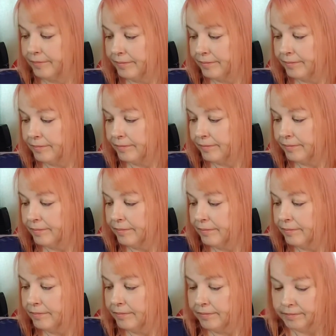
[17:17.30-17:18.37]

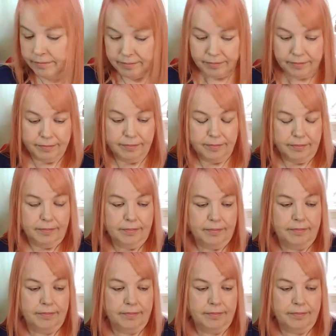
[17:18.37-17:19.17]
(no one is talking)